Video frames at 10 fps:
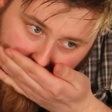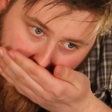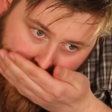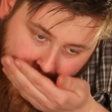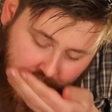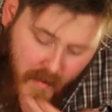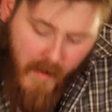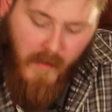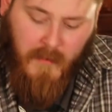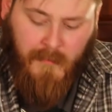
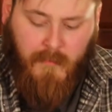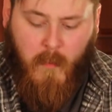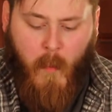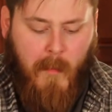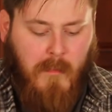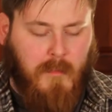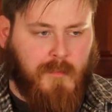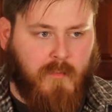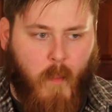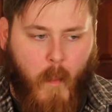
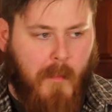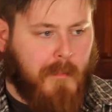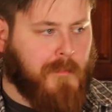Nothing is said.